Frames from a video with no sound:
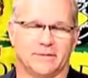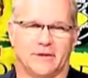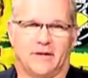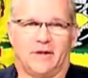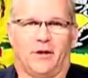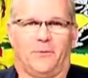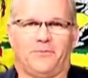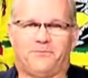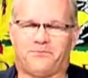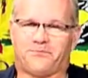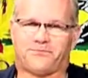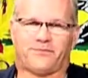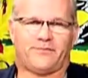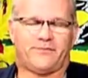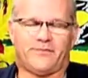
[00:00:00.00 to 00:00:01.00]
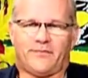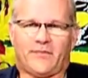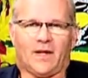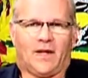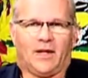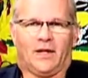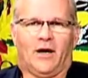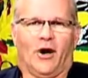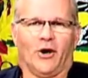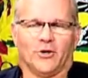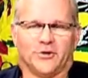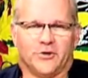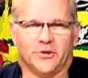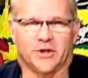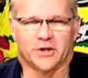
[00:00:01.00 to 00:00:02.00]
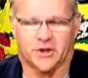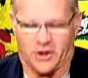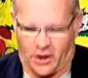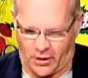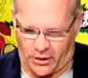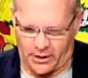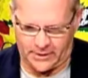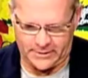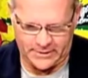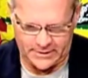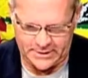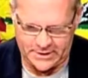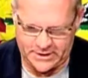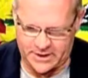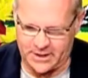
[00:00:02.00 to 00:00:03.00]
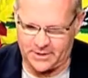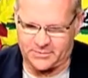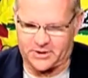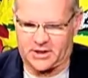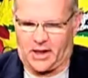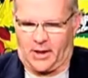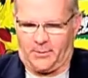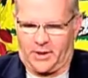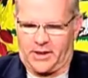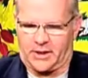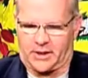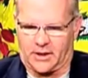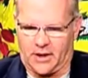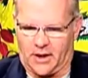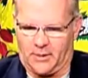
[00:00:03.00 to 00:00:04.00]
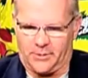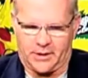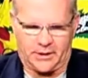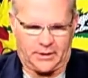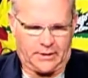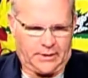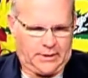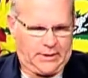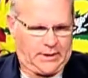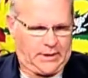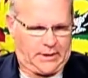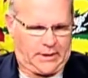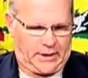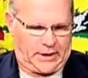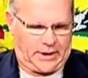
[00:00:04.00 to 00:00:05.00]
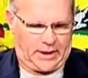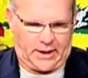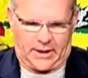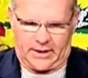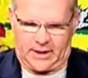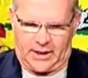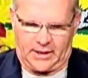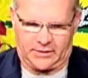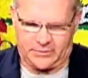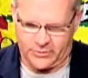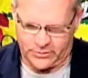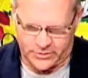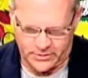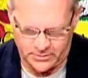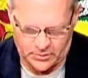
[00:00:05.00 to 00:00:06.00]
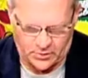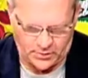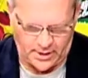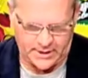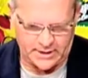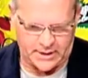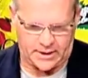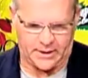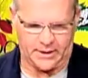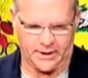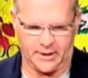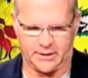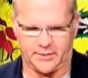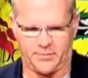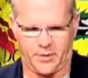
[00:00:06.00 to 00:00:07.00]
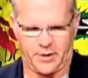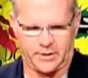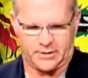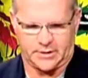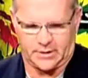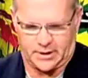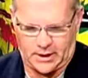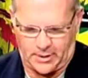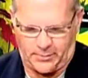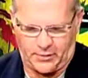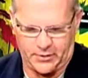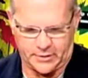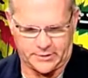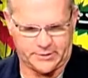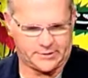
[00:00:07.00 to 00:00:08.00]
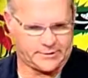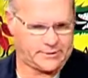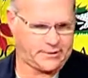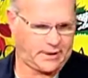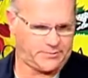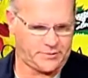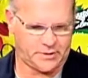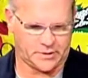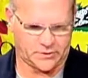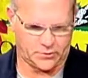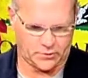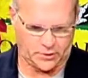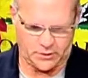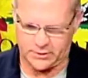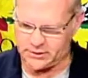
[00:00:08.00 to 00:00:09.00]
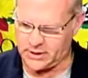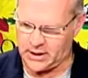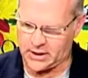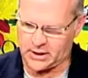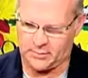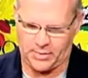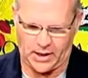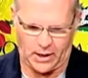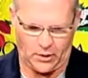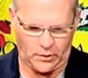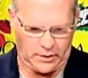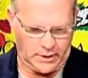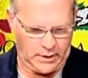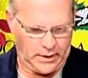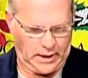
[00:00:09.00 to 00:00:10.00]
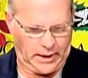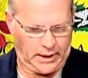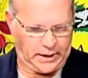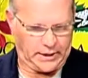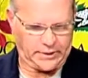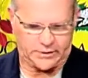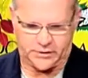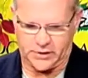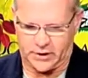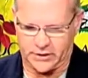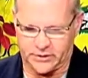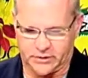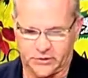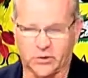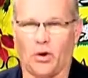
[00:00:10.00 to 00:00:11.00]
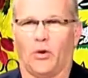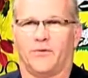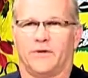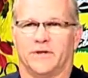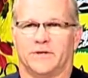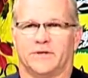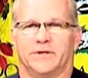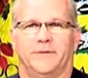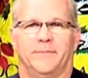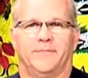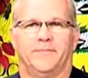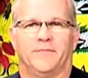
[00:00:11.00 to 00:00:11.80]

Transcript: you know, our judiciary, it just keeps coming and coming. And they do some crazy things. But a couple of subjects we're going to talk about is Judge Sovis